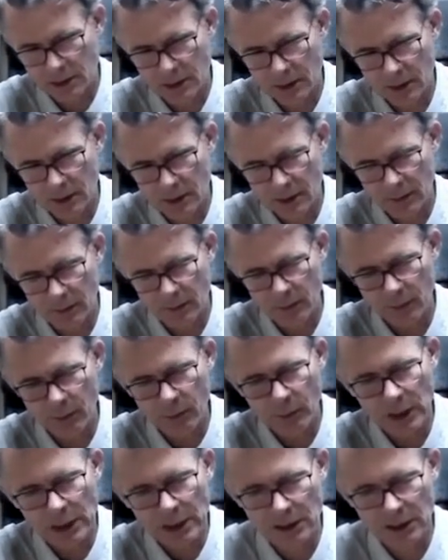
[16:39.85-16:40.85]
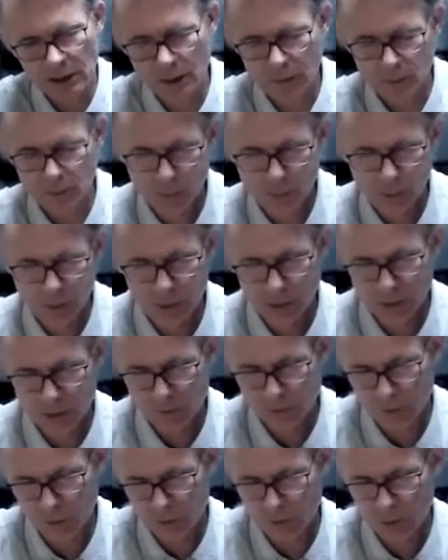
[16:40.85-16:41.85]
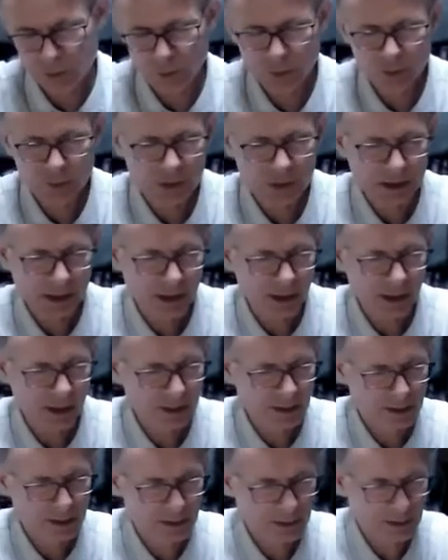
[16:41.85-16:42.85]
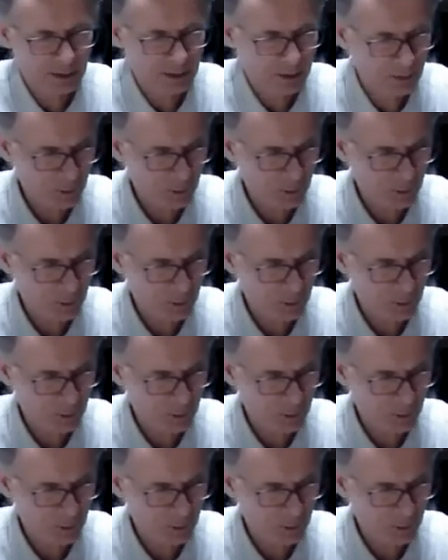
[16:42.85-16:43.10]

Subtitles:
the meeting point for communicating